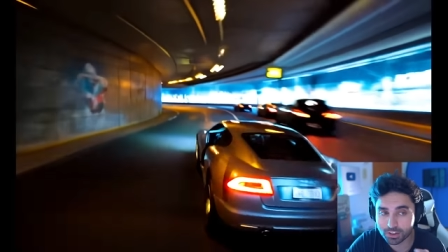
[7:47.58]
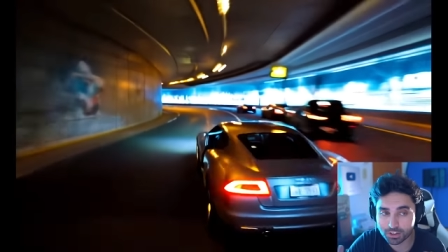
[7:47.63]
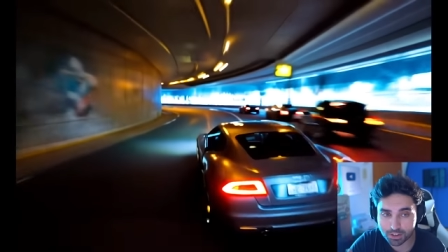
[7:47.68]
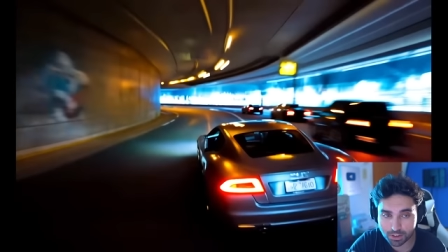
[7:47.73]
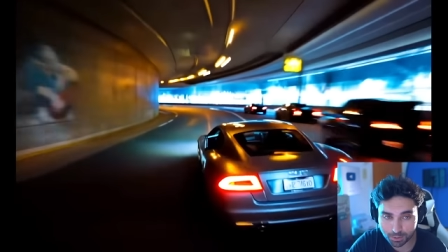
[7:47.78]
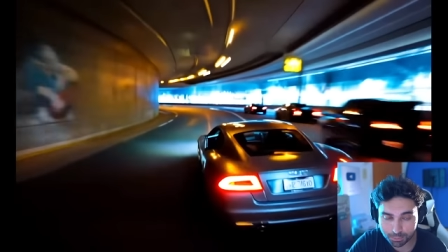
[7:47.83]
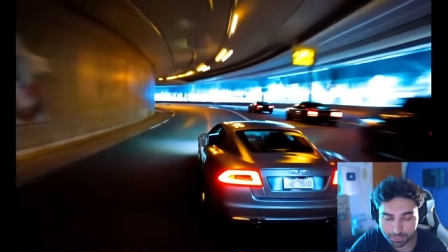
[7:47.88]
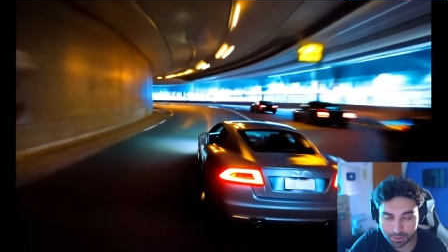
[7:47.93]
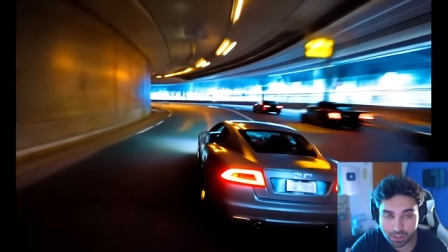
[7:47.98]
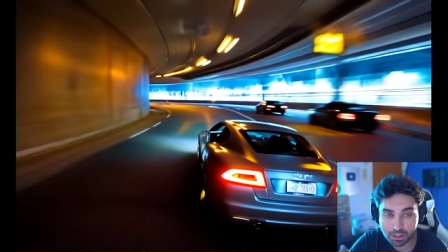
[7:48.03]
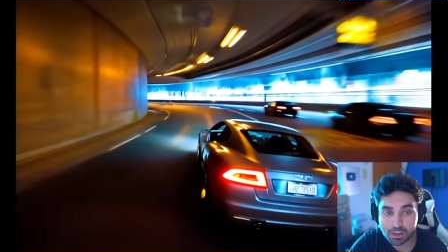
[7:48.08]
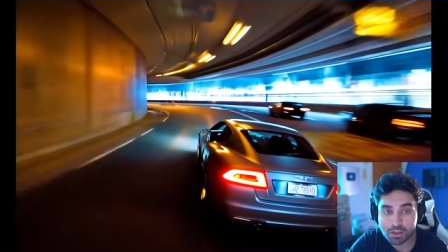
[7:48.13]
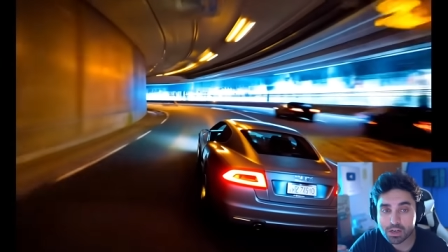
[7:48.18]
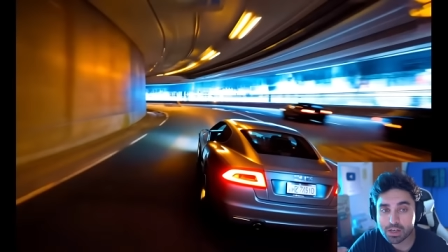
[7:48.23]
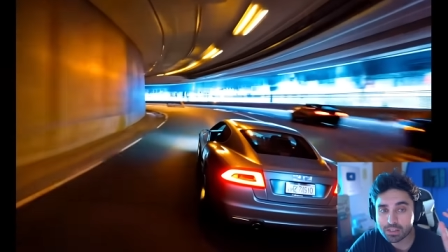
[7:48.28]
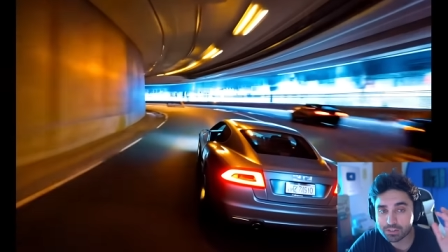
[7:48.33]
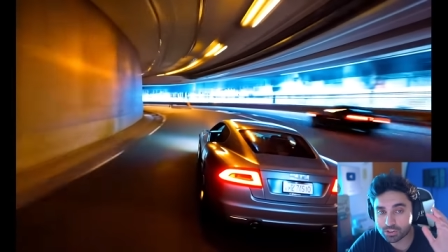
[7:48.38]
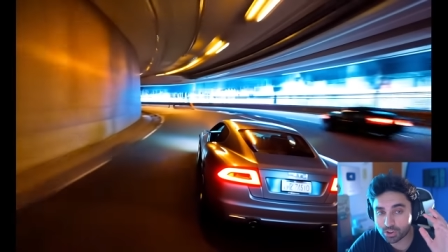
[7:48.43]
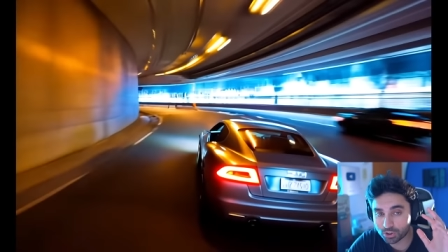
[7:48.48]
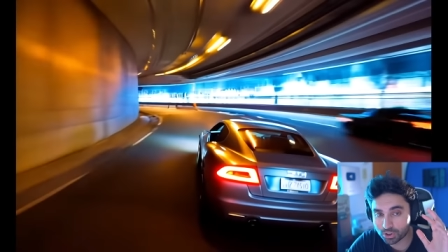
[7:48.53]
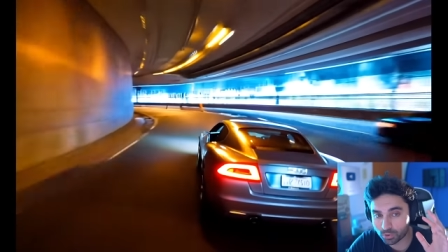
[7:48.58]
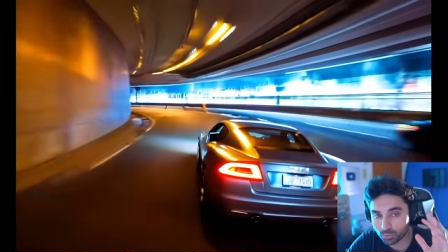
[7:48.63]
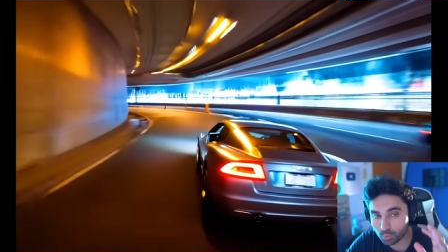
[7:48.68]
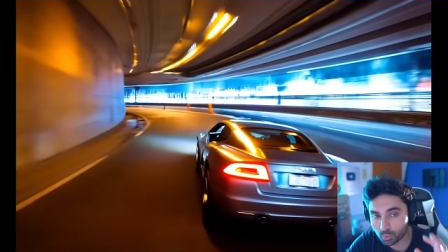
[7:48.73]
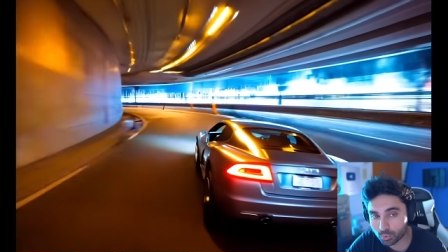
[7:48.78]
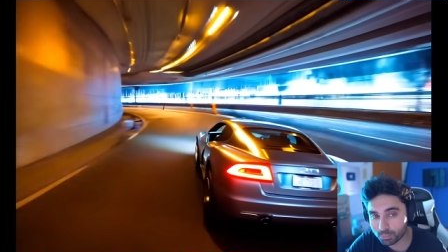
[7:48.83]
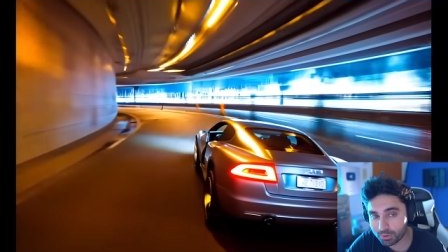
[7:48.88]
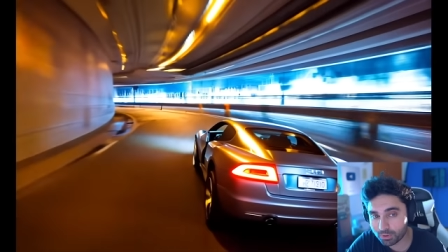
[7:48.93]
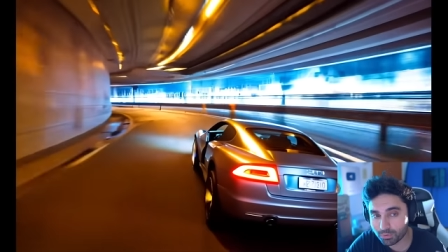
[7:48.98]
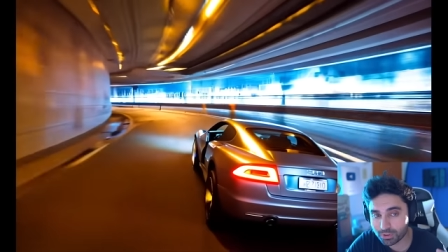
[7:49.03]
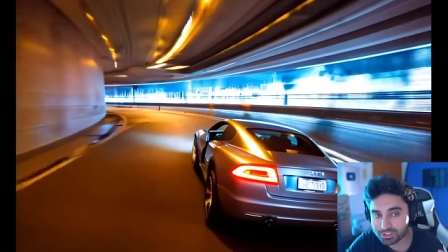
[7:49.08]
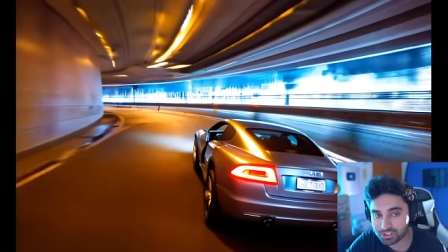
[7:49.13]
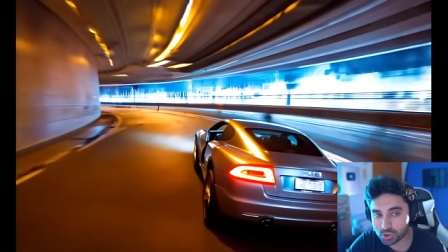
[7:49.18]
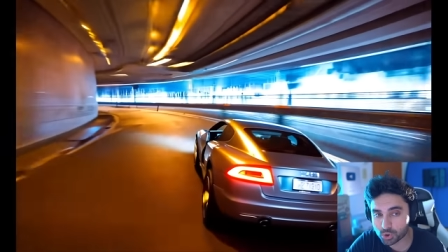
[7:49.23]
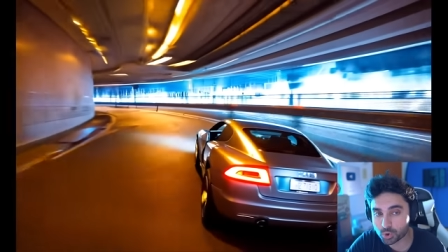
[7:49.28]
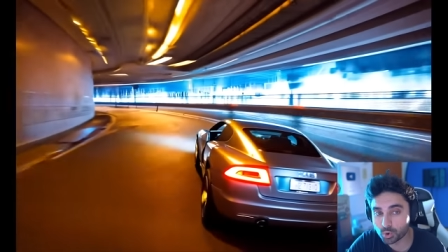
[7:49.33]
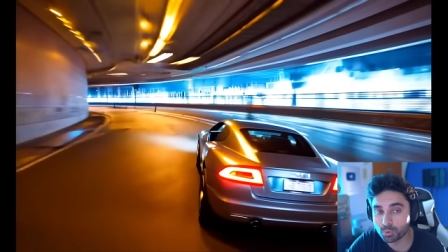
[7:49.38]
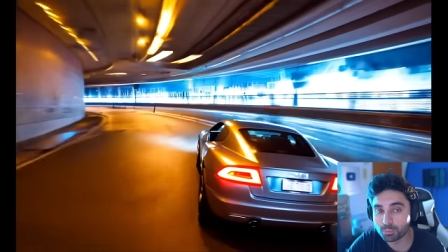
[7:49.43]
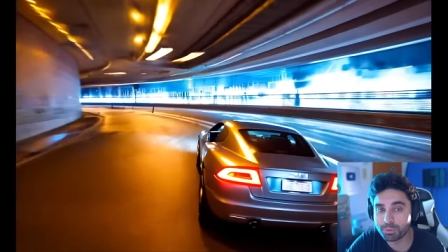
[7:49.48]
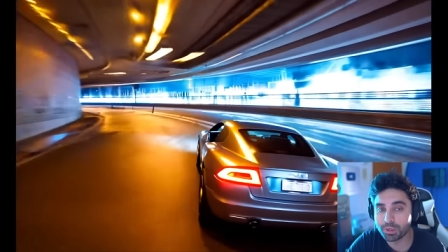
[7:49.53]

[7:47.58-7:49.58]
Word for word: their company. So the rumor was true,